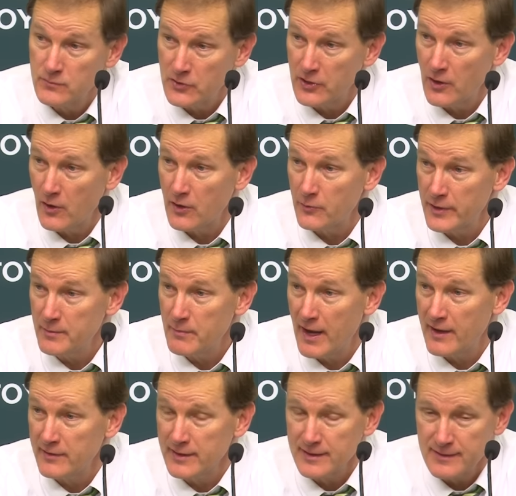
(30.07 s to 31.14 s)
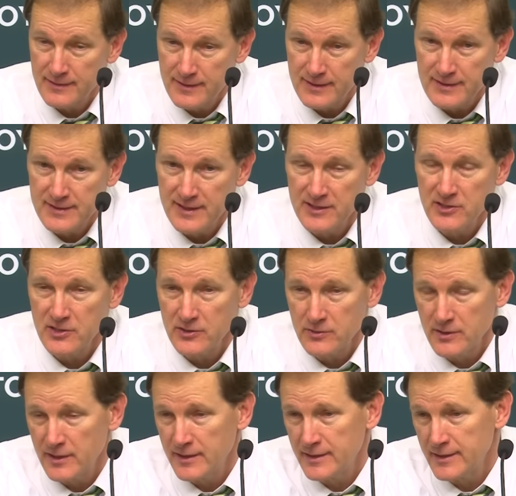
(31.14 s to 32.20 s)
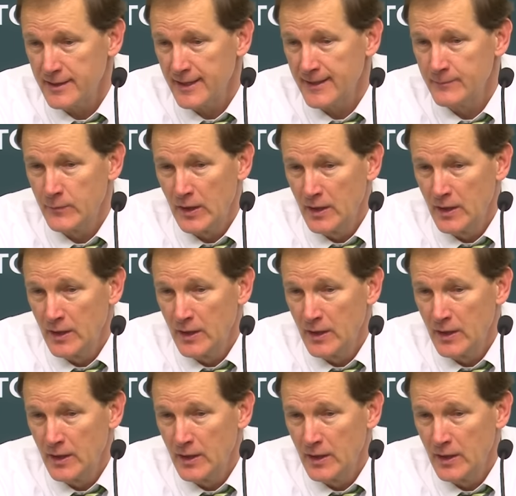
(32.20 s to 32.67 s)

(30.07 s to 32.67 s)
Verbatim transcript: You know, our rebounding continued, and uh,